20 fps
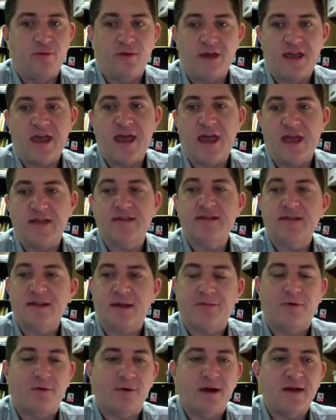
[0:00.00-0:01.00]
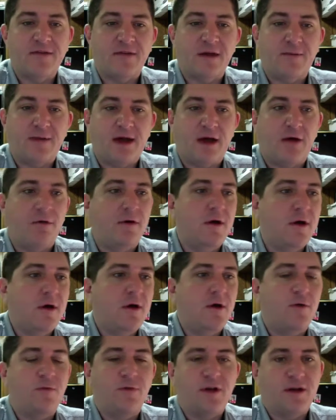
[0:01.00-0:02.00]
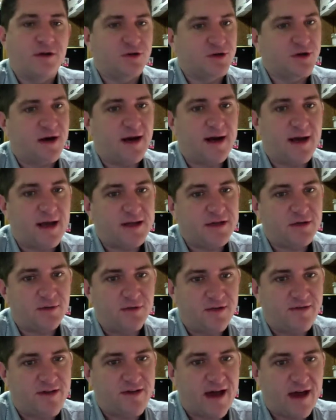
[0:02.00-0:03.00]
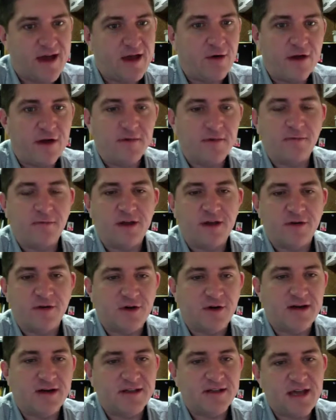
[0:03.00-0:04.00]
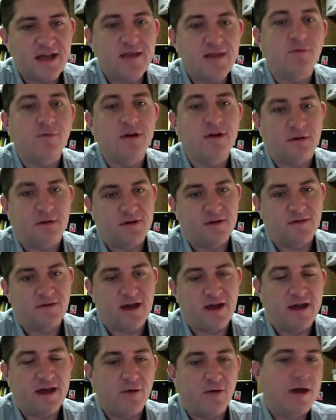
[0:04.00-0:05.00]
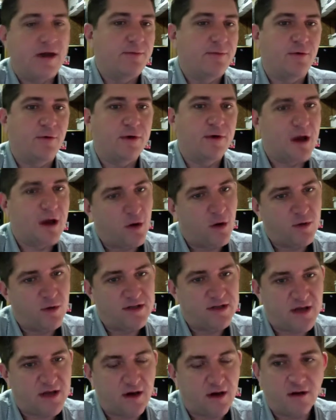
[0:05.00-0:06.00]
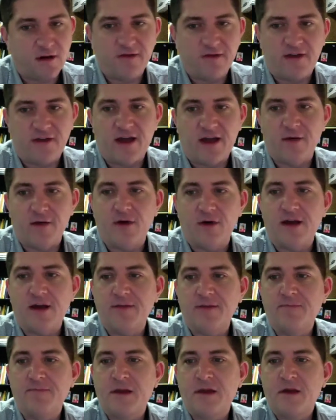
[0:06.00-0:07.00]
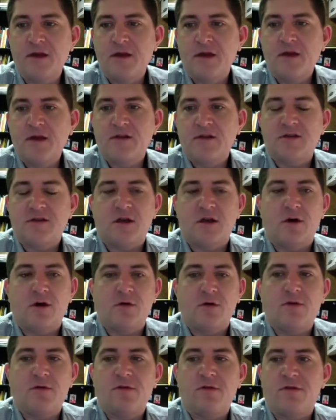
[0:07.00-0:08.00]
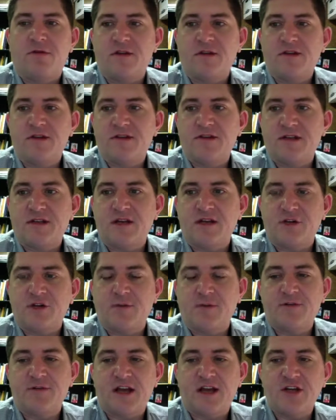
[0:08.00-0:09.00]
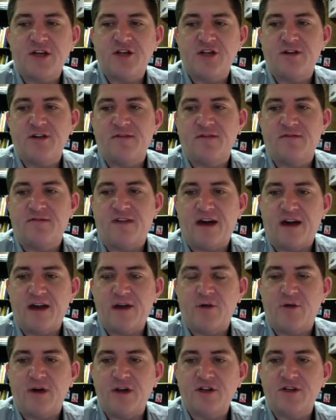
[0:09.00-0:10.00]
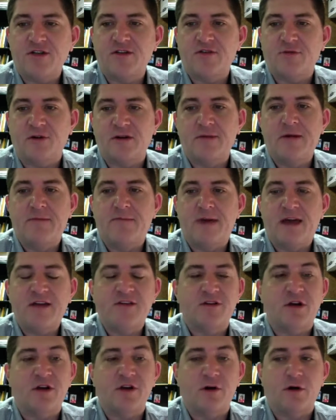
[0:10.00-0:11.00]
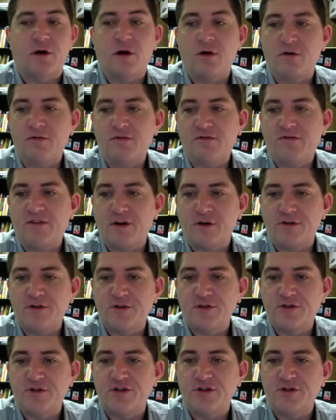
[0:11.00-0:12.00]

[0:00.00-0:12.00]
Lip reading: We can't separate them out. We can try not to evaluate. We can try to say that we don't evaluate, but we always are evaluating. So this interpretation and evaluation is going to be based on your own filters.